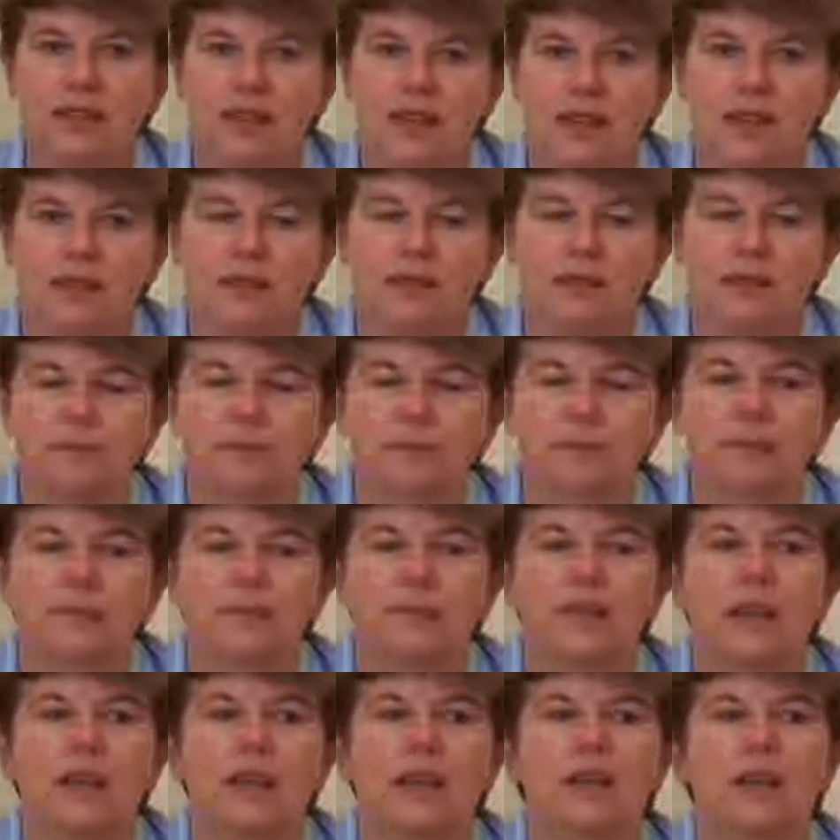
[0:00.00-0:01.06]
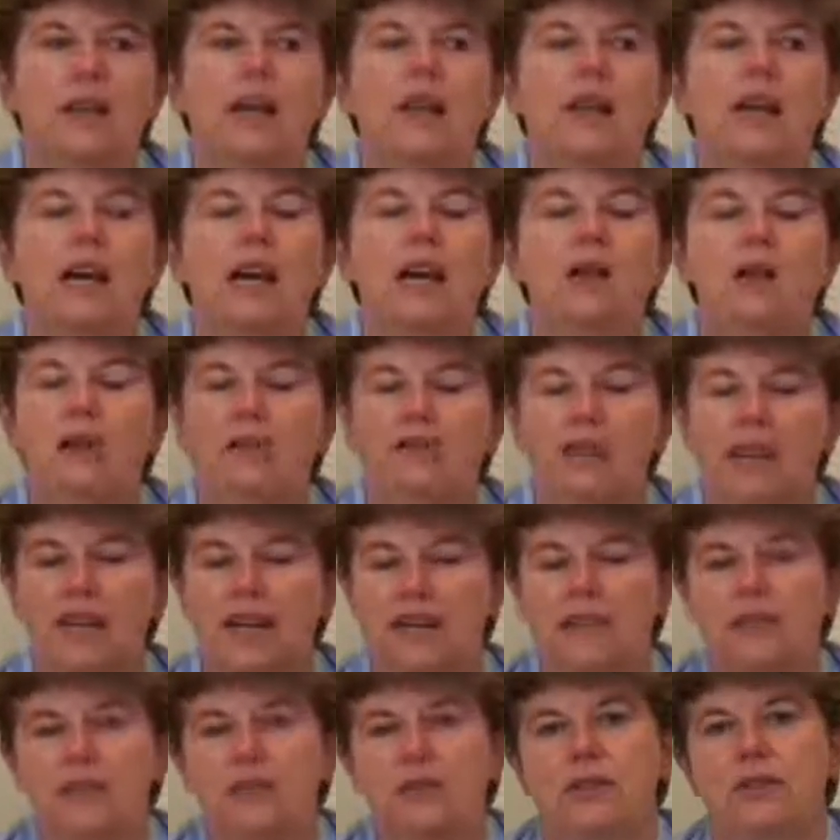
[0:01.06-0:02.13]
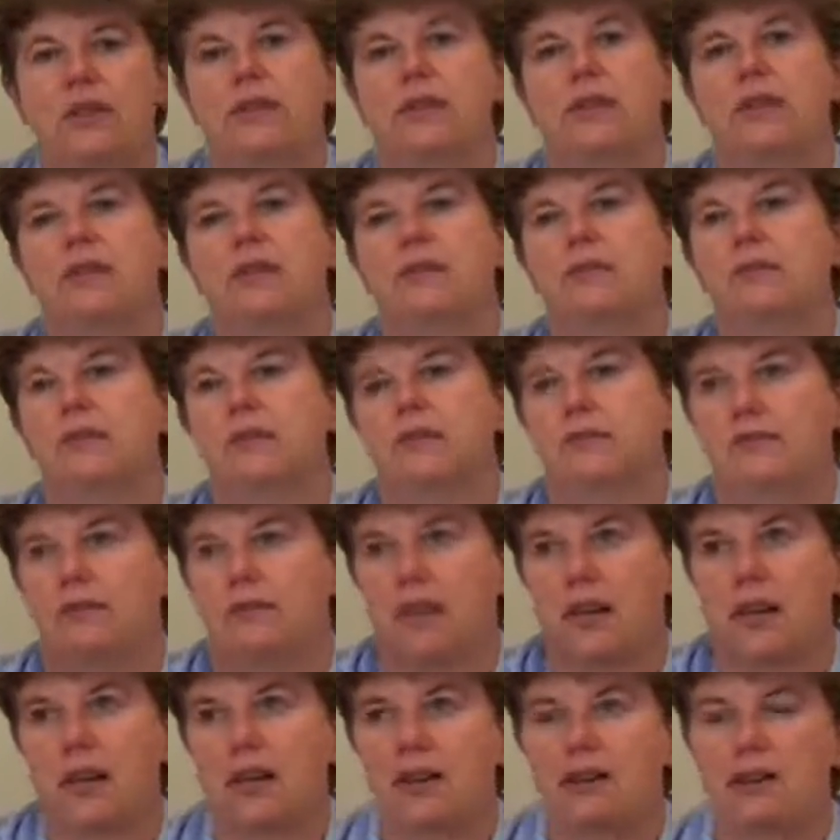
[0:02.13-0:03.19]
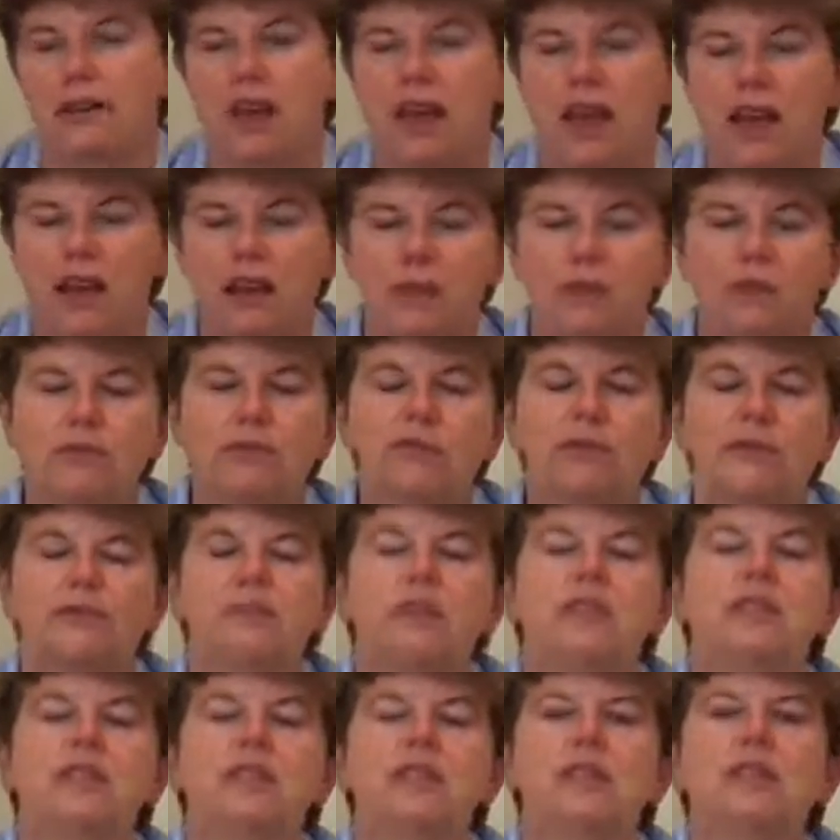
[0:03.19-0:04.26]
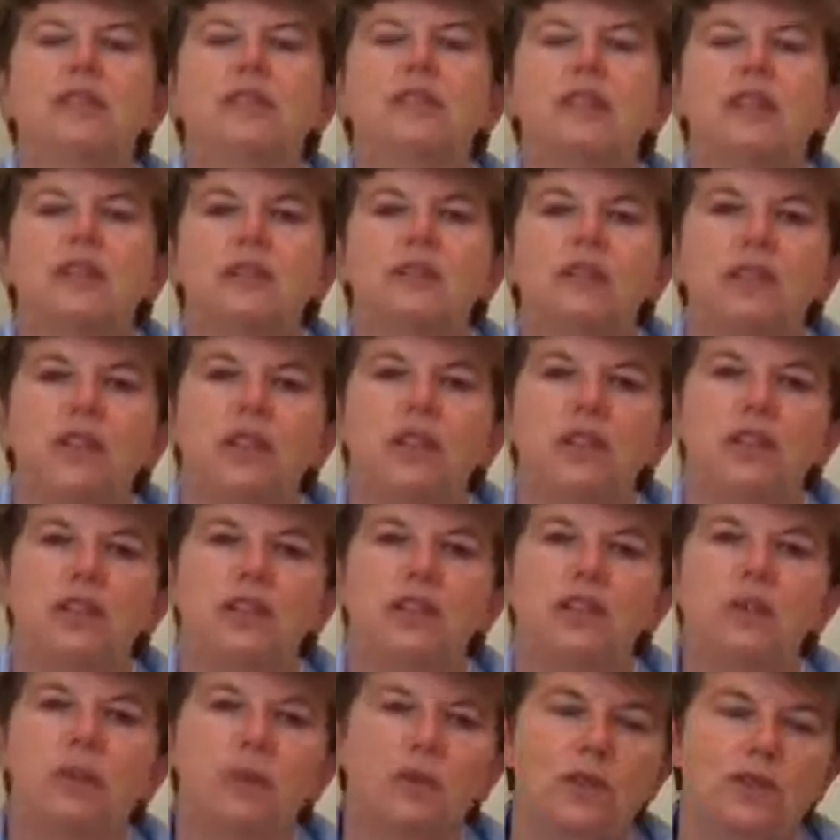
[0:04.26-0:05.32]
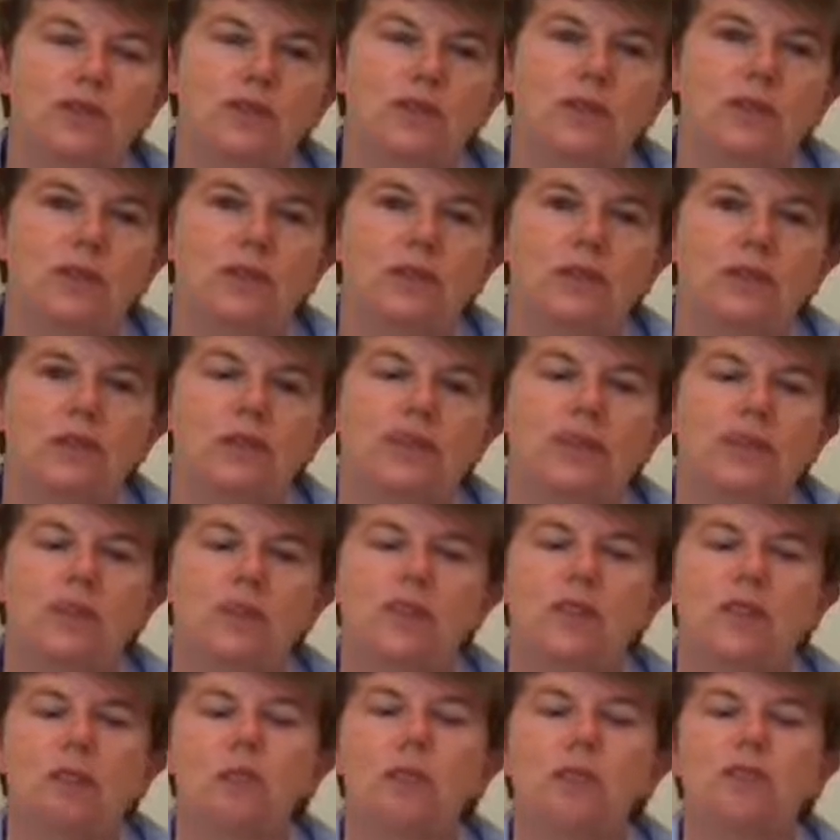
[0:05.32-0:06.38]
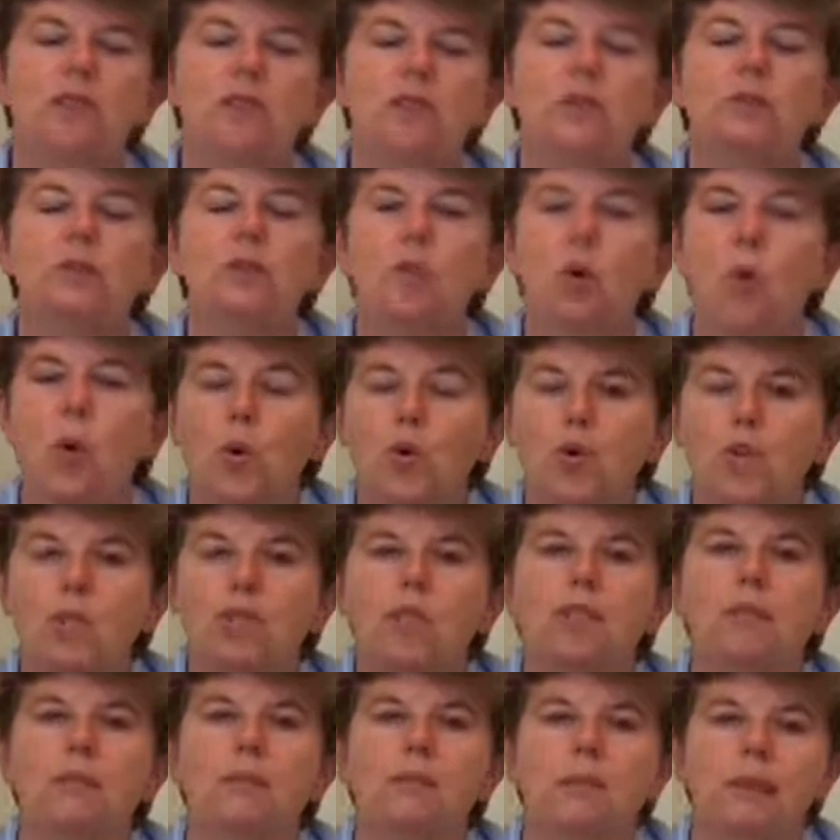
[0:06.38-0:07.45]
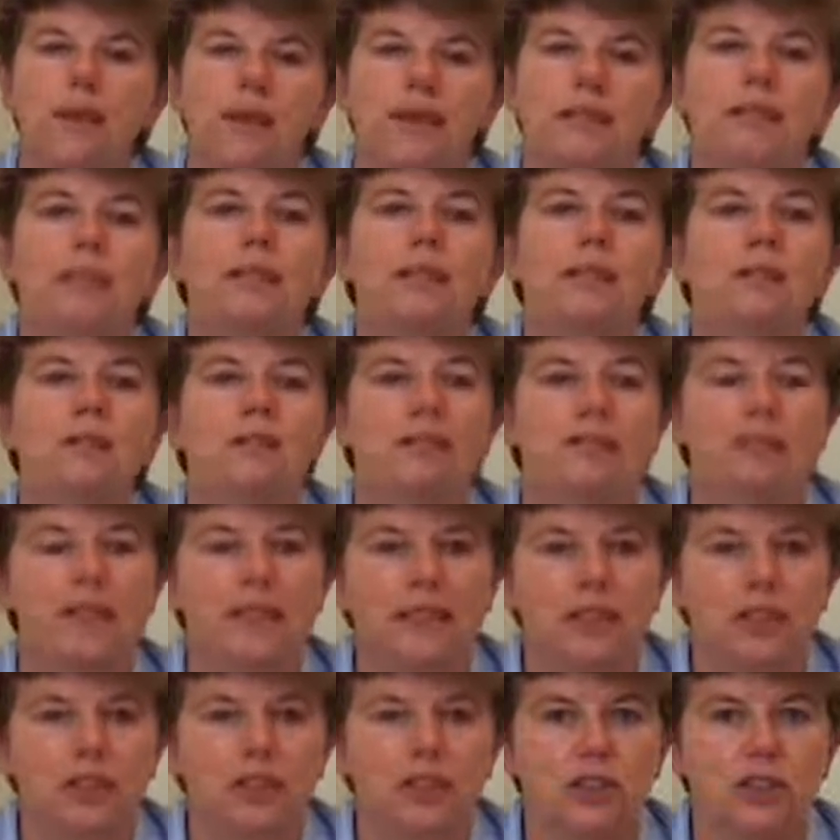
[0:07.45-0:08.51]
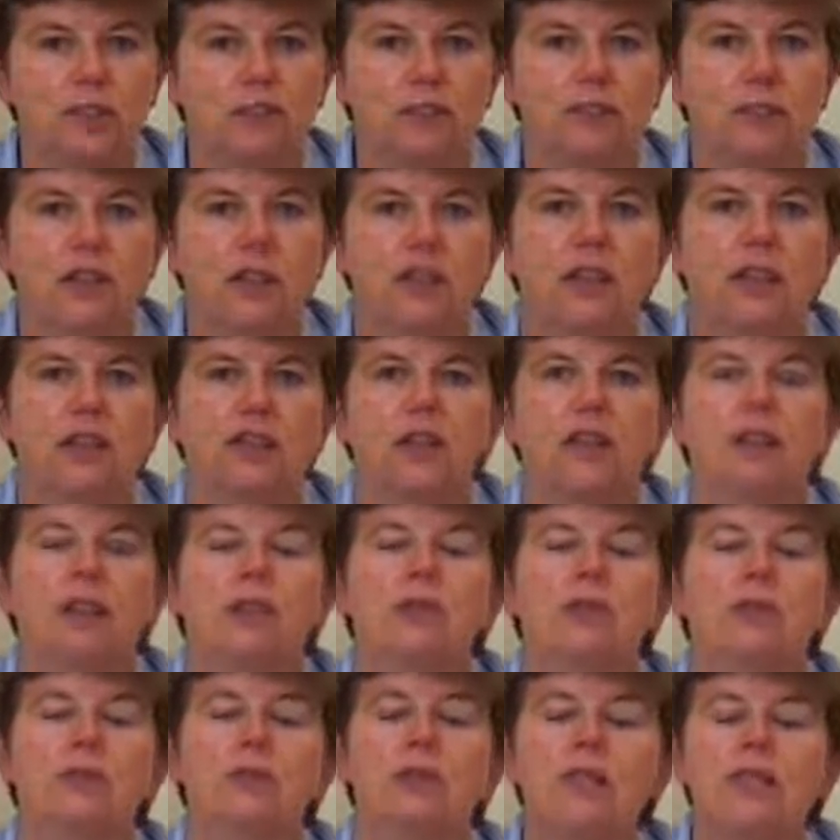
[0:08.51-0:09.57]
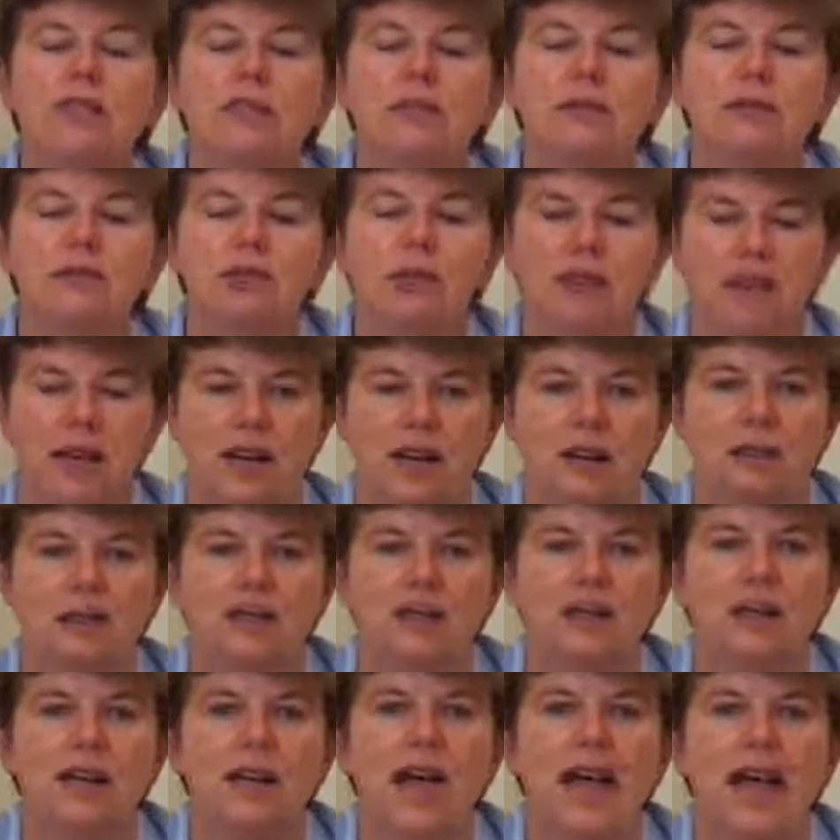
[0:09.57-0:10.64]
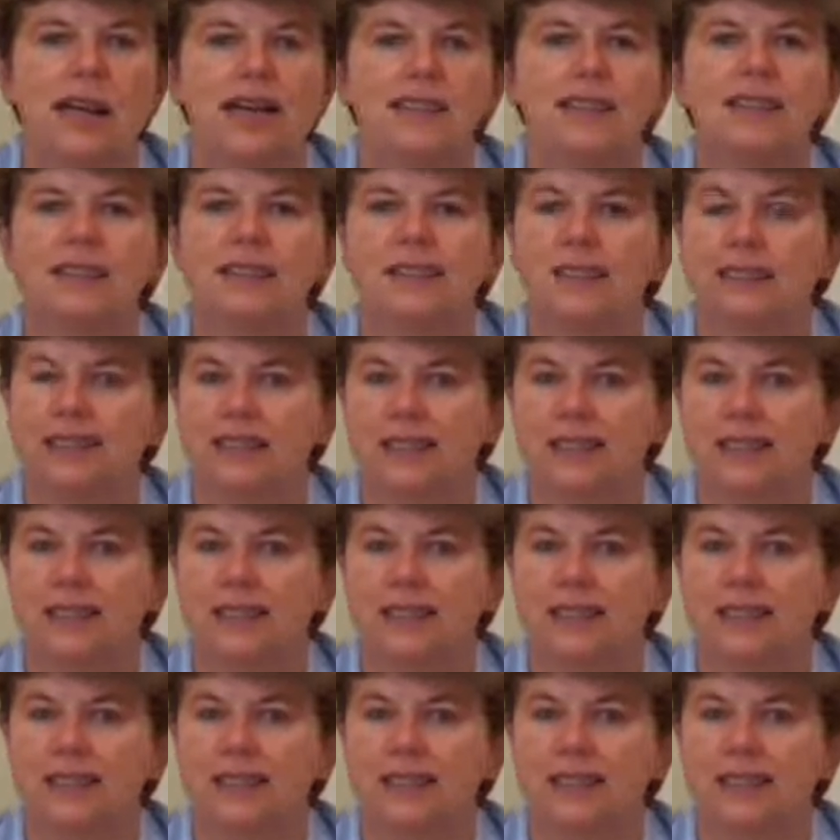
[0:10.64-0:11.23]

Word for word: these days. However, had you seen him, say, 10 or 15 years ago, you would have found that he was the most important man in the village. And the reason for that was that Ali